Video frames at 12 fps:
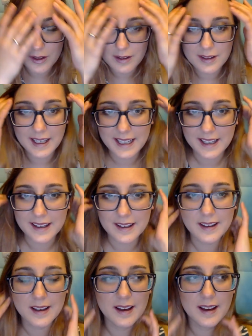Like,
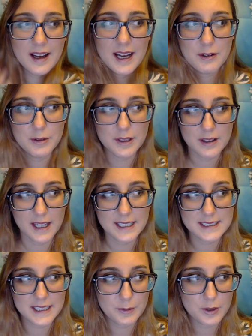I realize
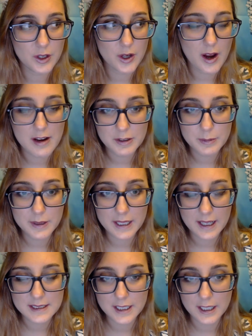like not everybody
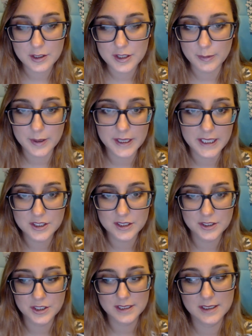has extra money to
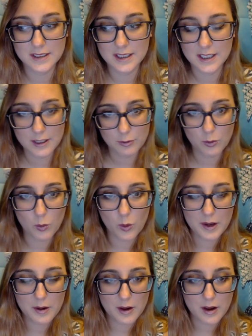just give
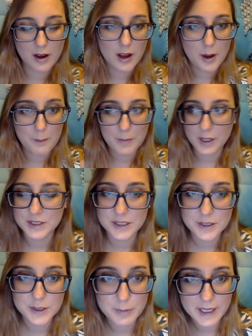one person
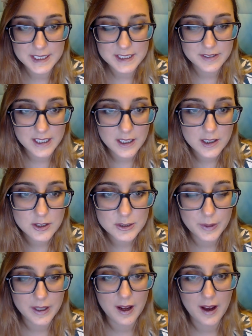who makes videos,
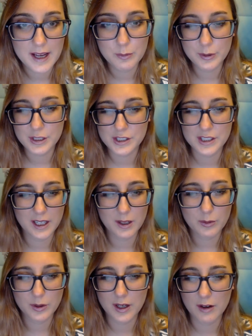but I appreciate
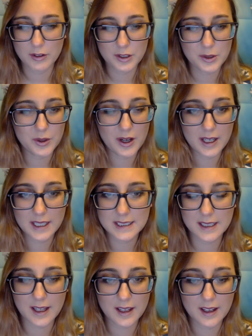whenever you guys
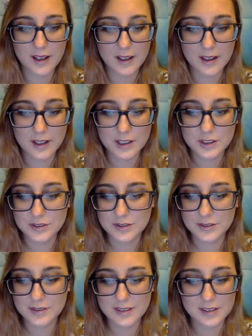like
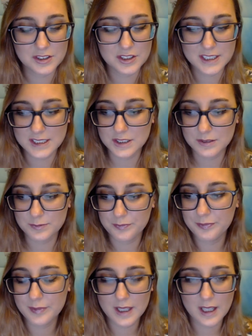just
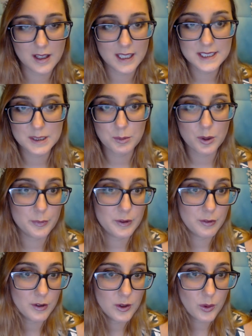like support me for a
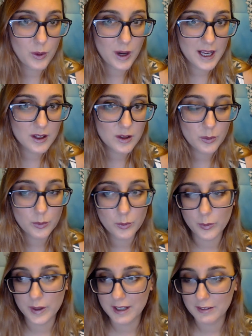little while
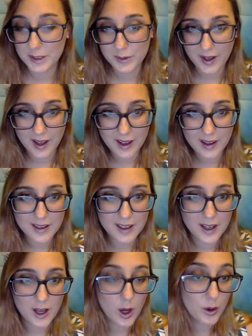whenever you can,
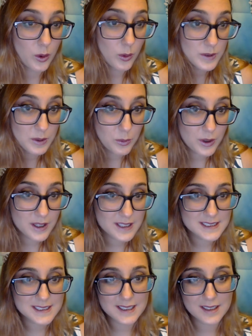only
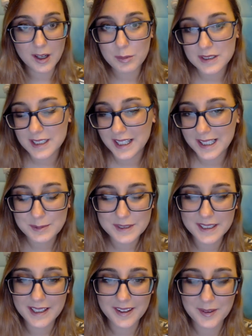once, a couple times,
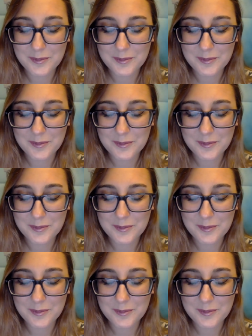like